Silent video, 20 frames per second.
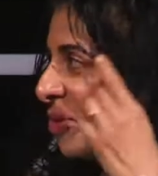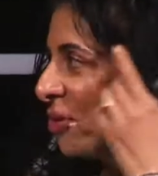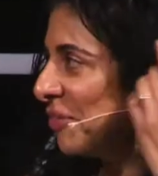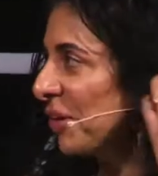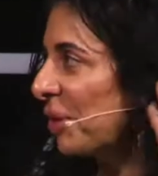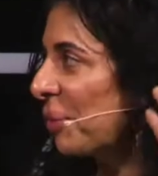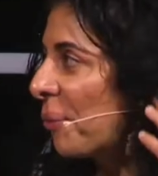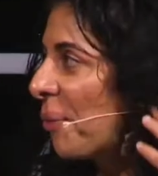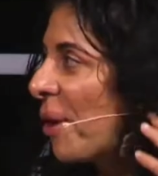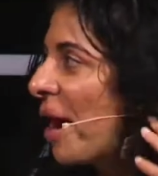
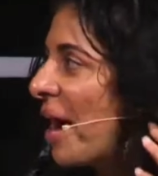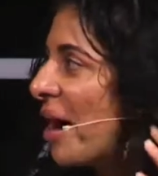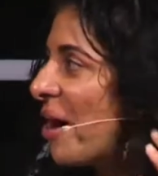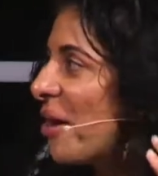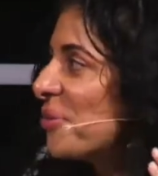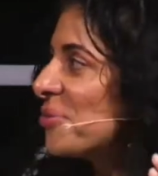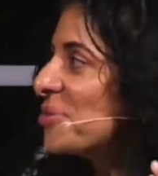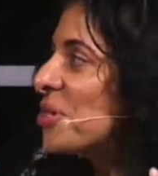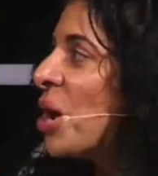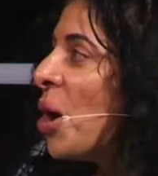moving
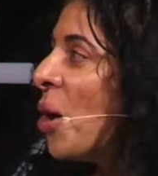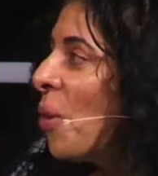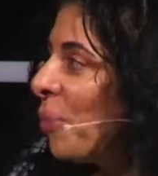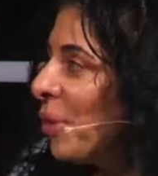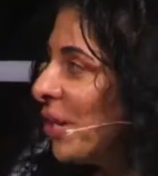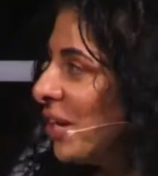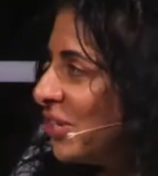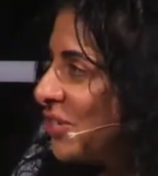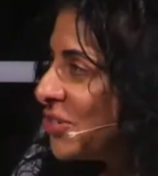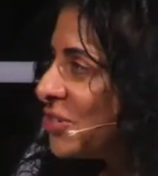around.
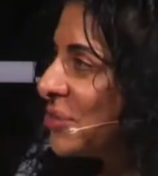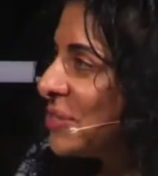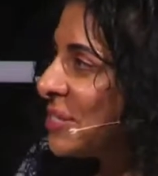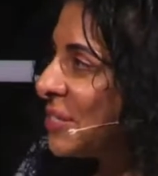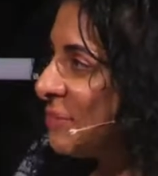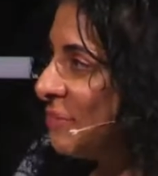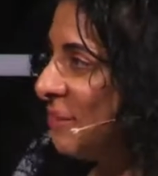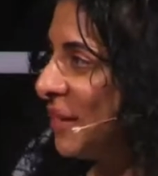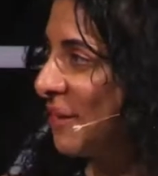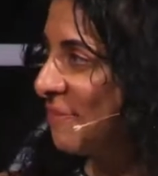What
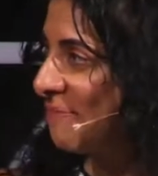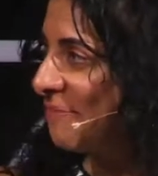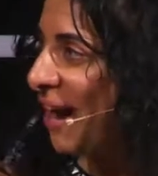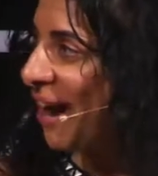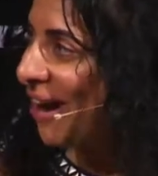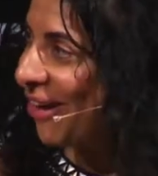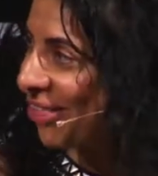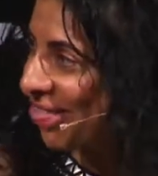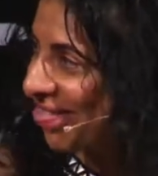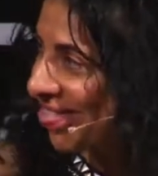interests me
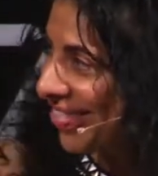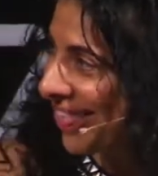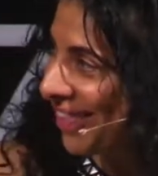about